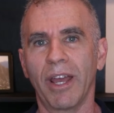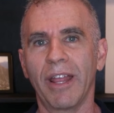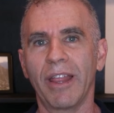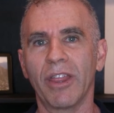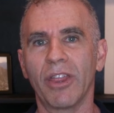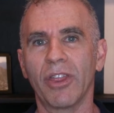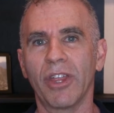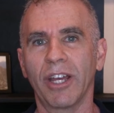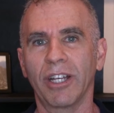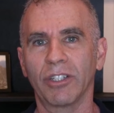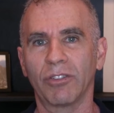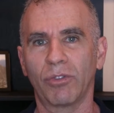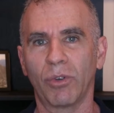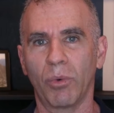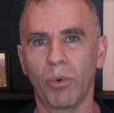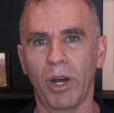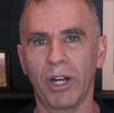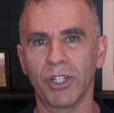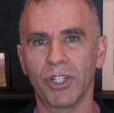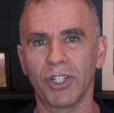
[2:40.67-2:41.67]
And thanks for
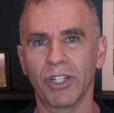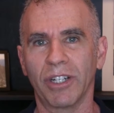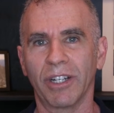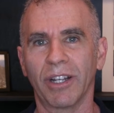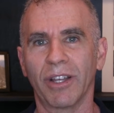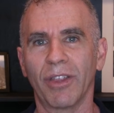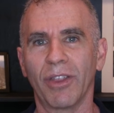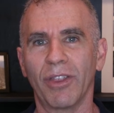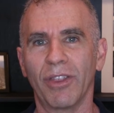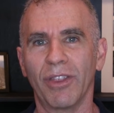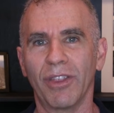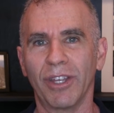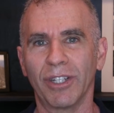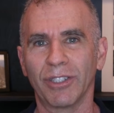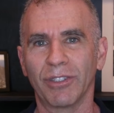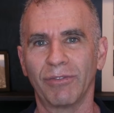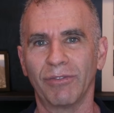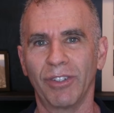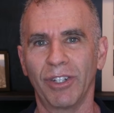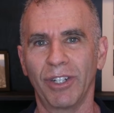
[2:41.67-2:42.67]
watching
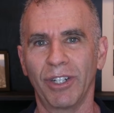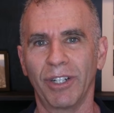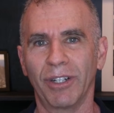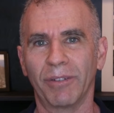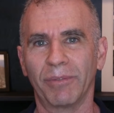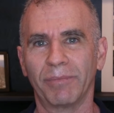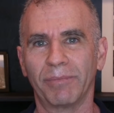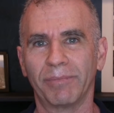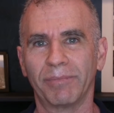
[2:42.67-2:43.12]
this video.